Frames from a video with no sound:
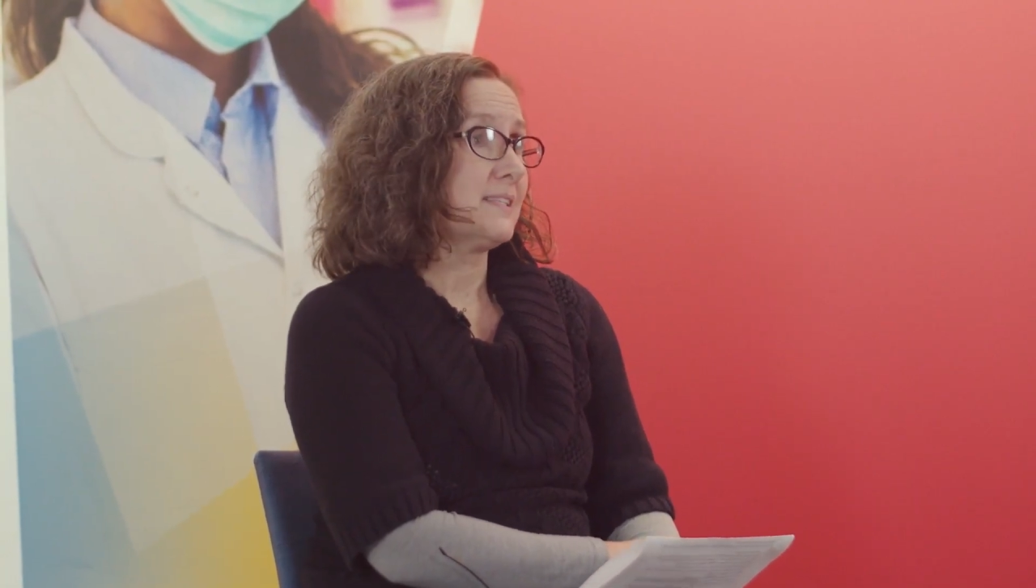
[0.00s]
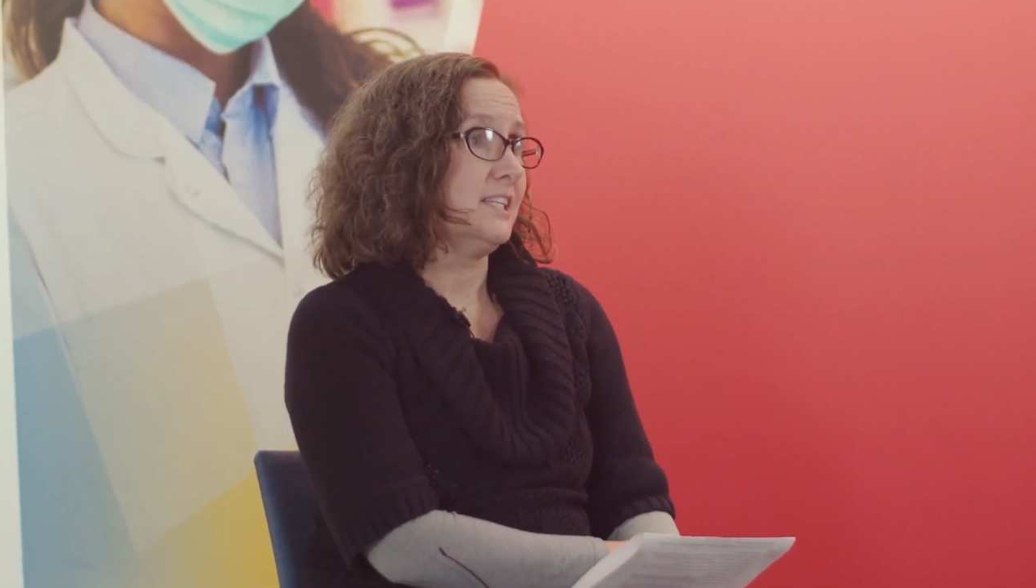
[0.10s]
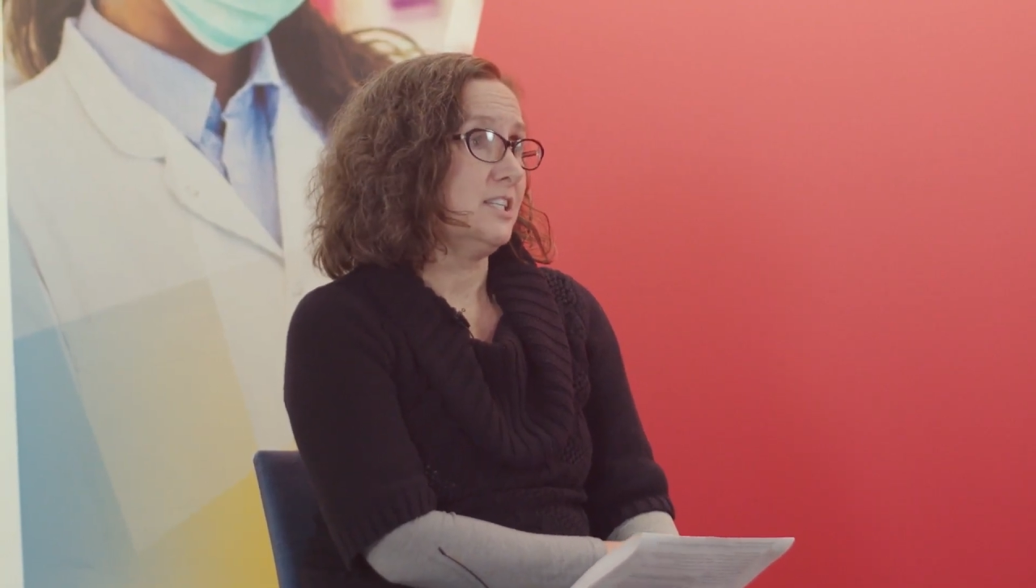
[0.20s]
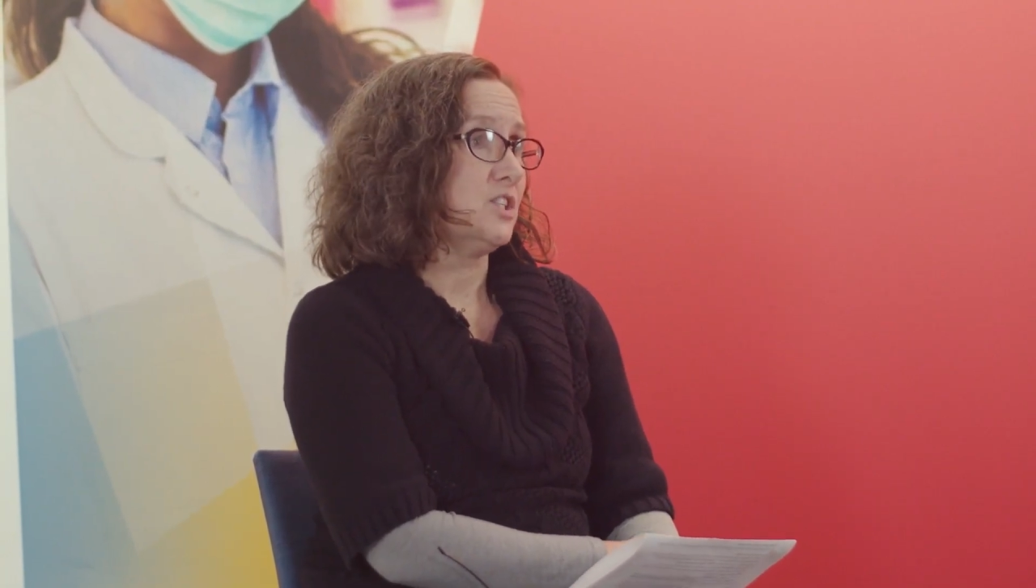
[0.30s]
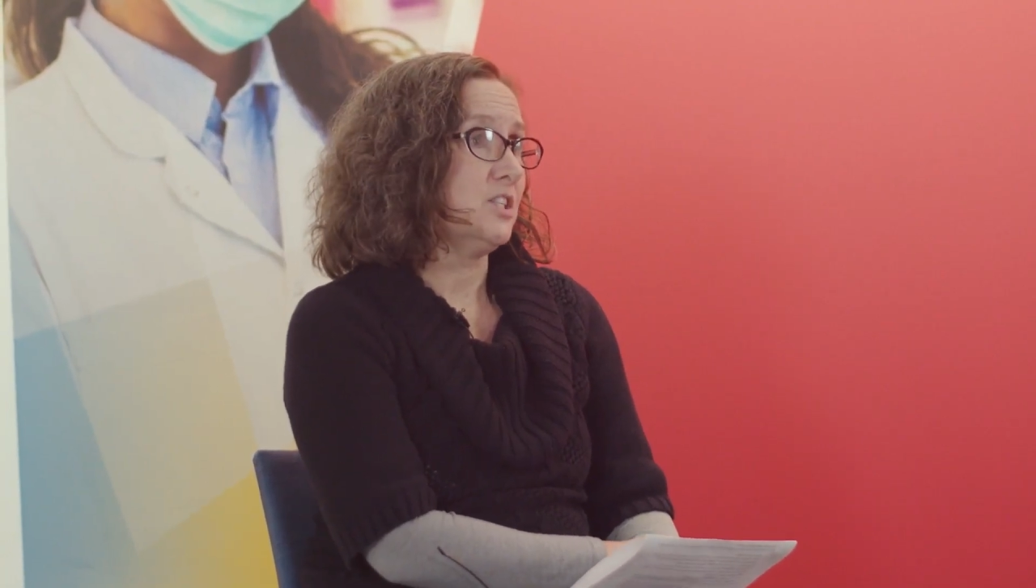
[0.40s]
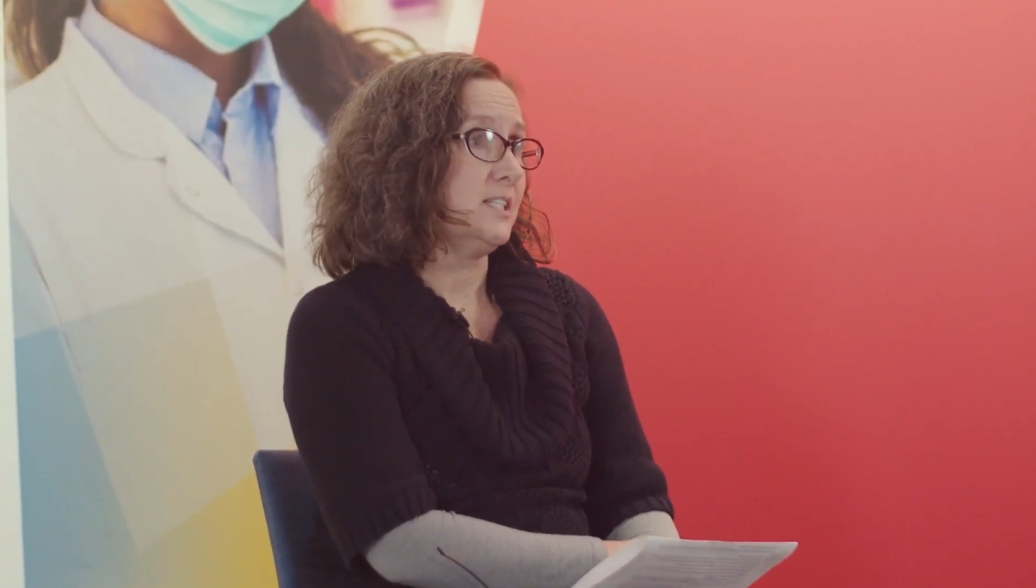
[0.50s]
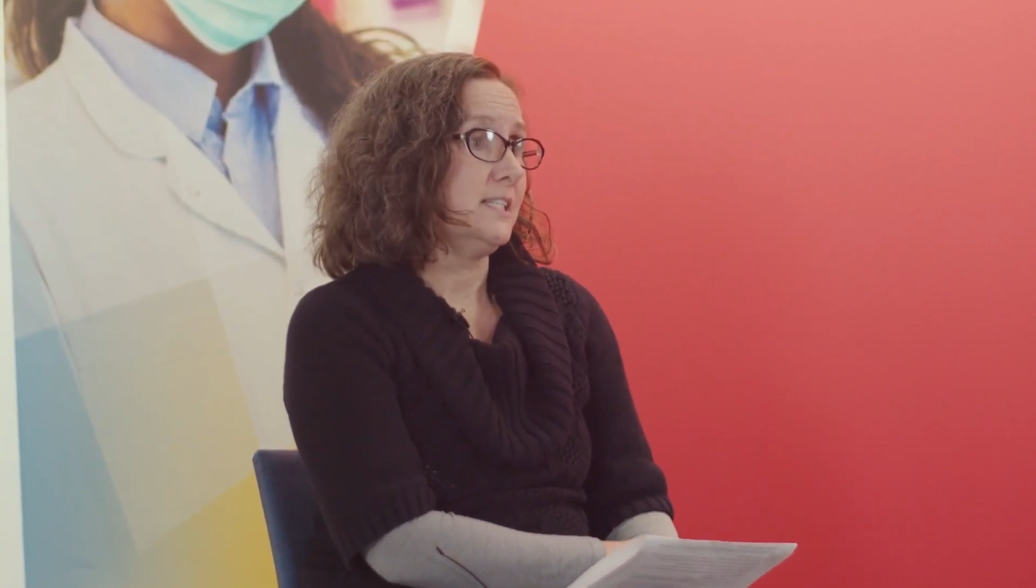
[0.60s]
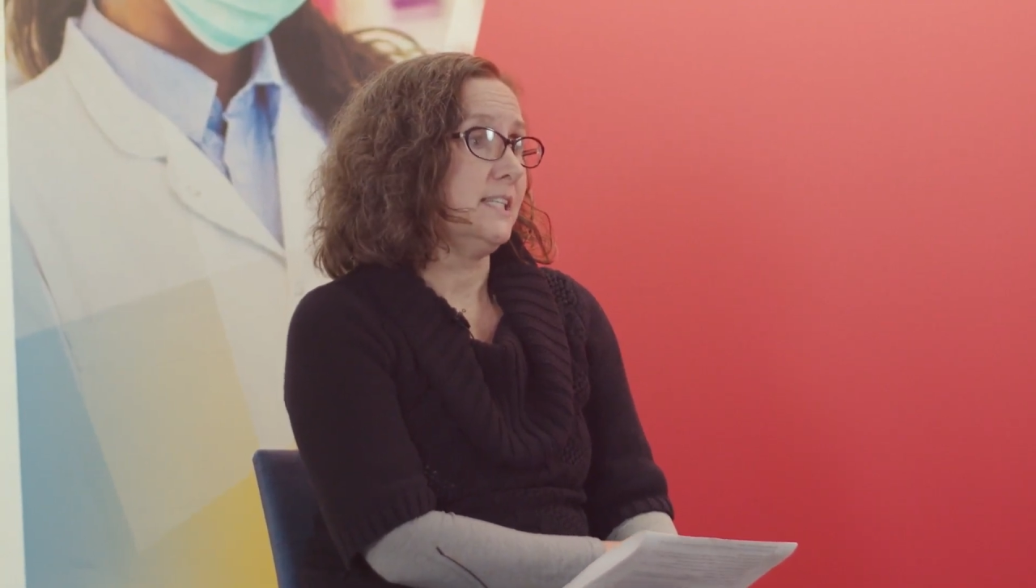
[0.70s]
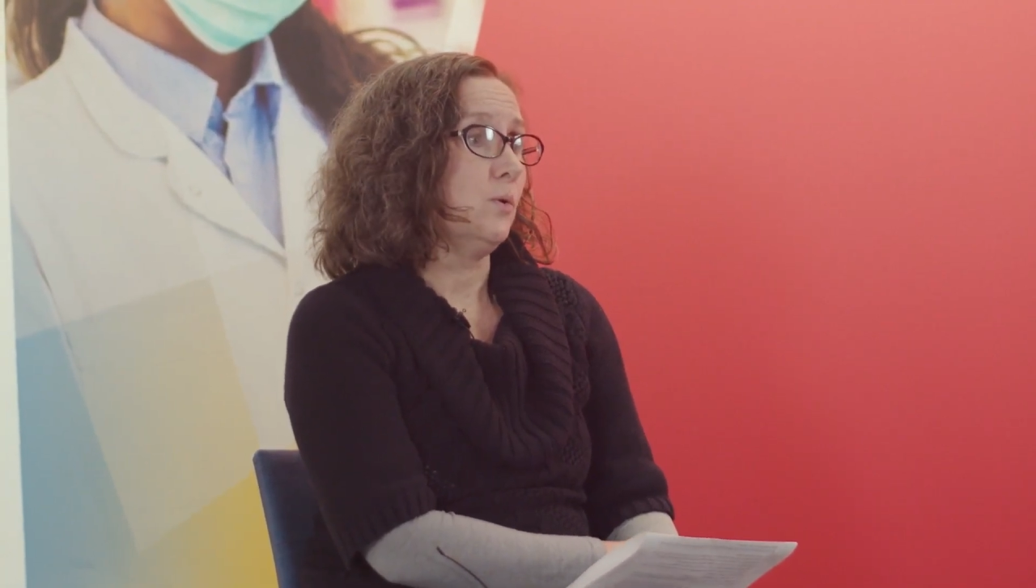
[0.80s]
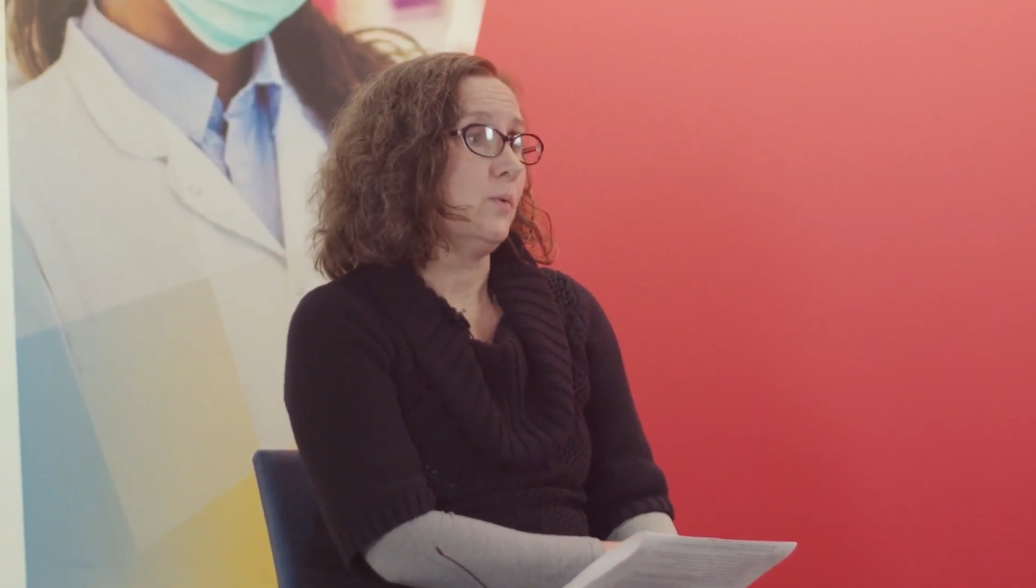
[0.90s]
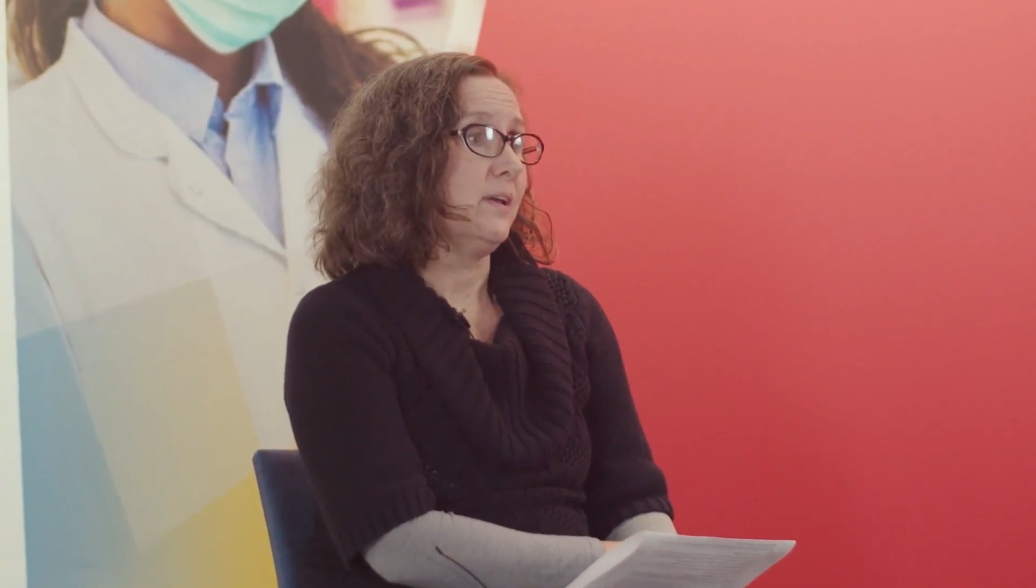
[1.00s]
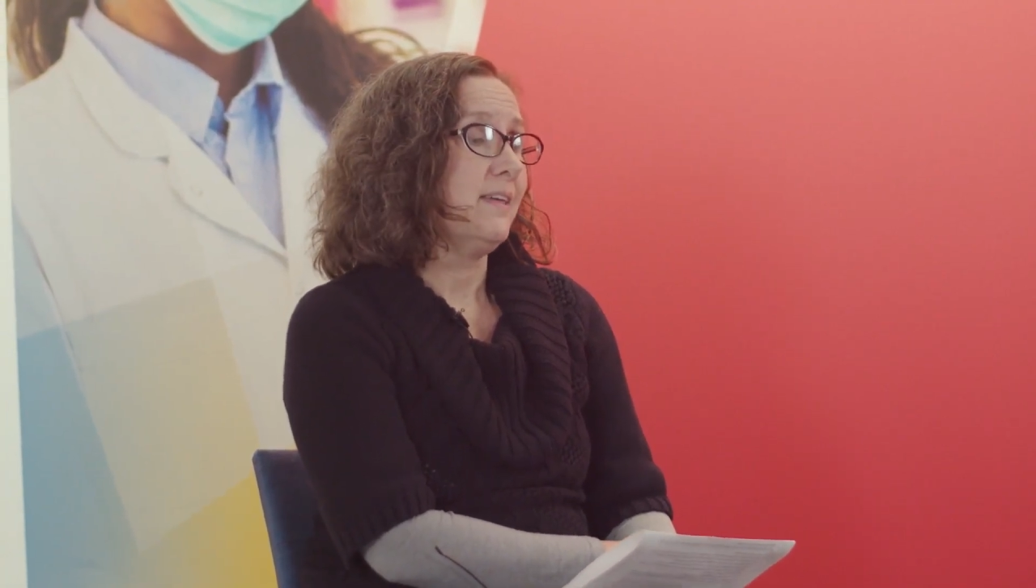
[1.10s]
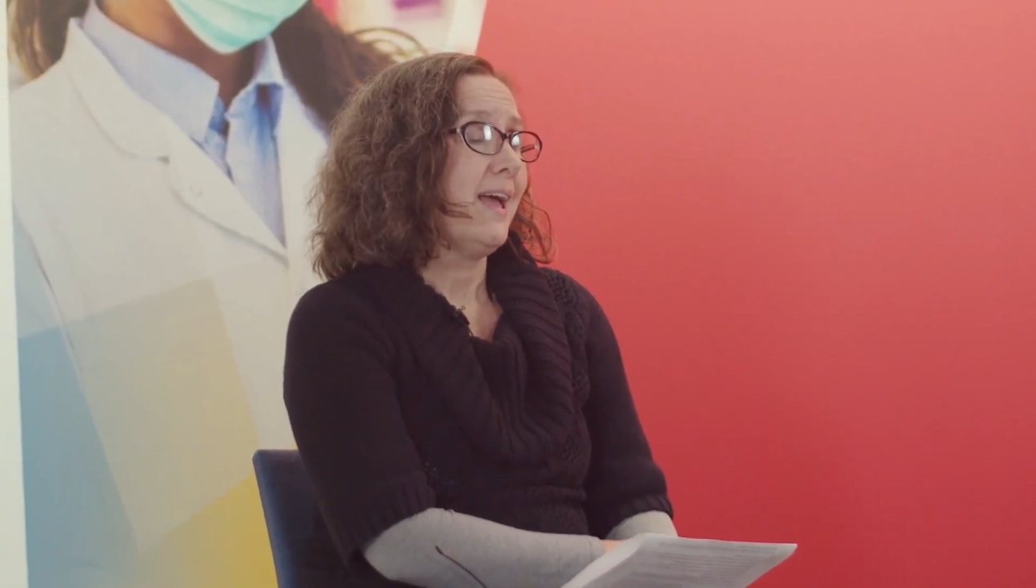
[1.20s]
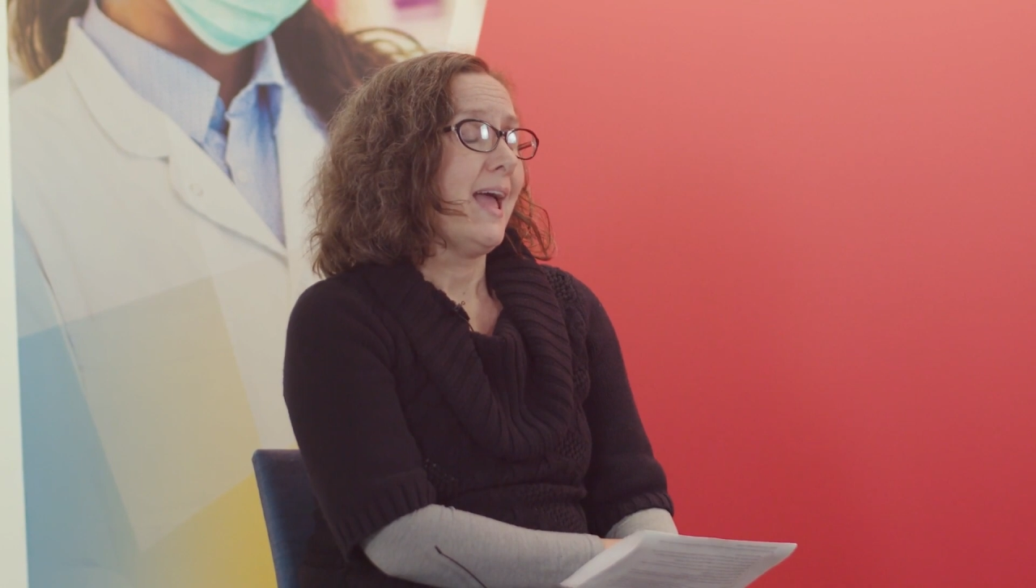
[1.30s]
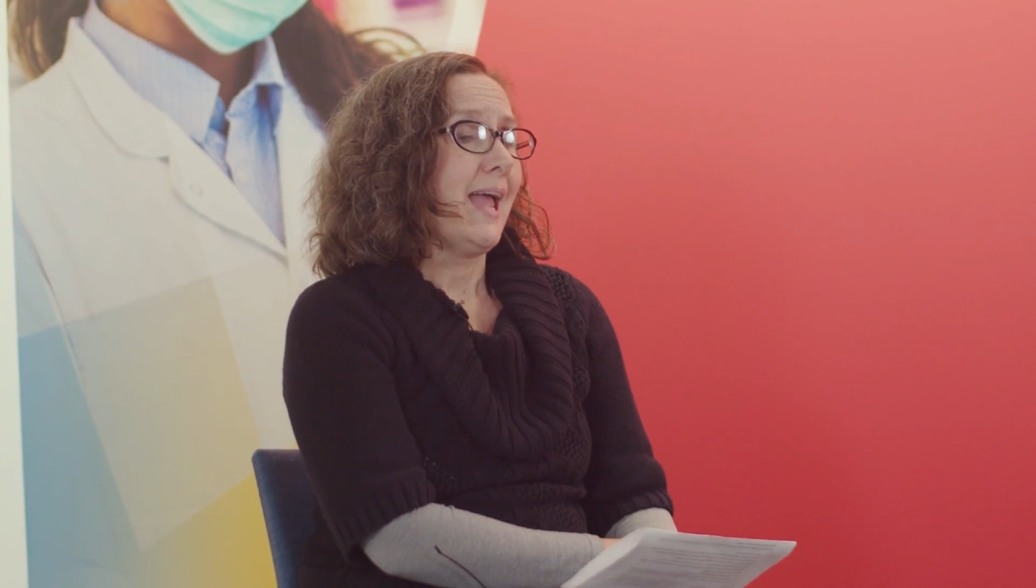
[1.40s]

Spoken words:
condition to deal with.